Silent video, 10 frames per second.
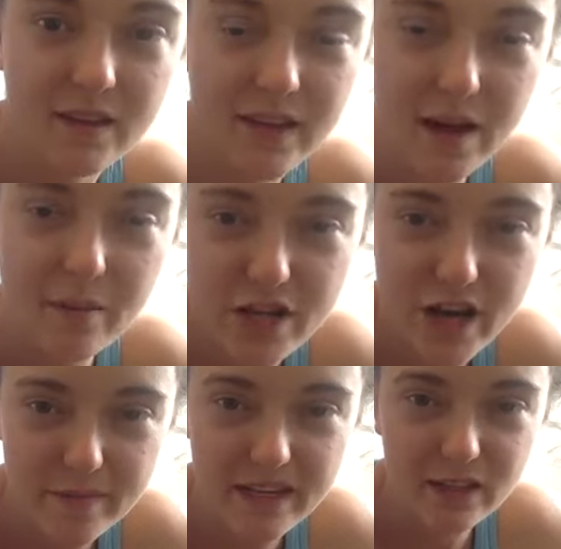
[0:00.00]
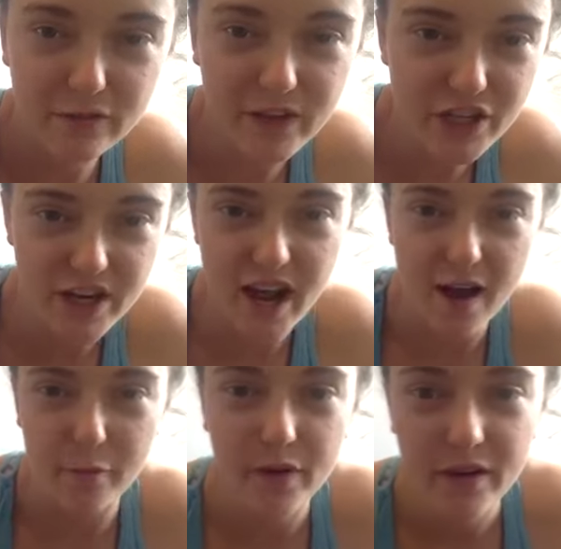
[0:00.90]
Come on, Jamie, let's finish it
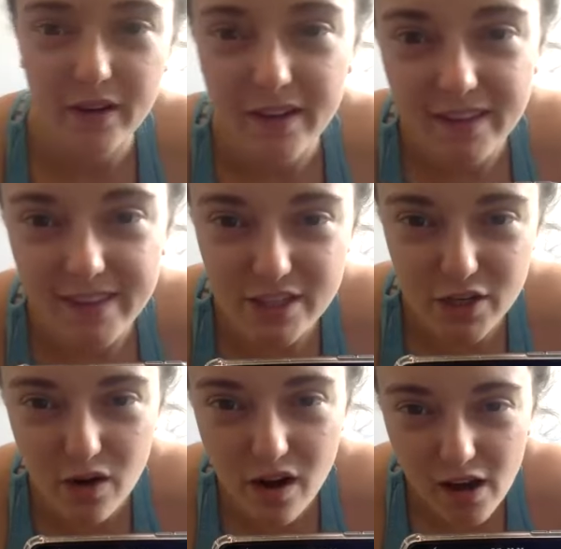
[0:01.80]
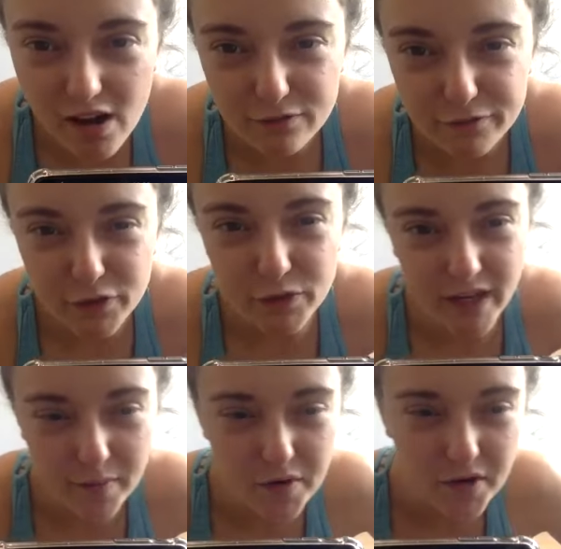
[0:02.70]
up. These are your last few.
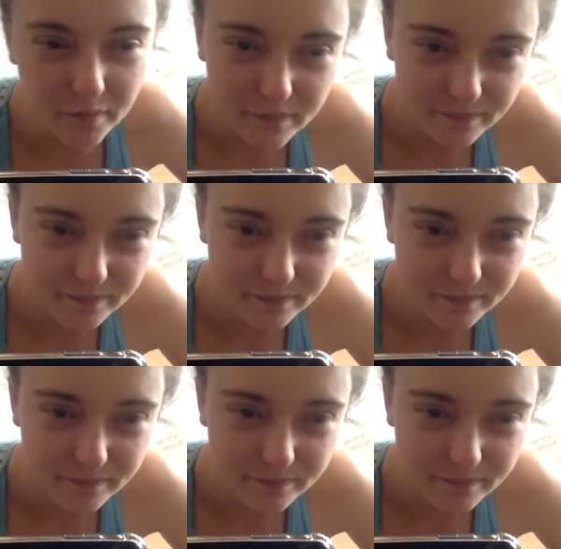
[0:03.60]
Come on.